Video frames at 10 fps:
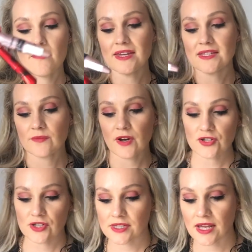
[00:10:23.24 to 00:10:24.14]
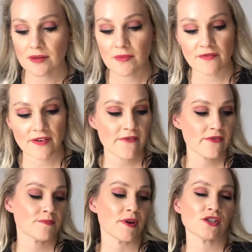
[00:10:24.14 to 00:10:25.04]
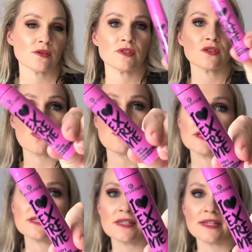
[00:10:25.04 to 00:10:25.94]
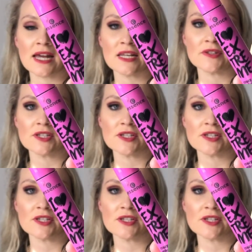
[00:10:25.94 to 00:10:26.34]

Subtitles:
amazing brushes. And then my favorite budget mascara is the I Love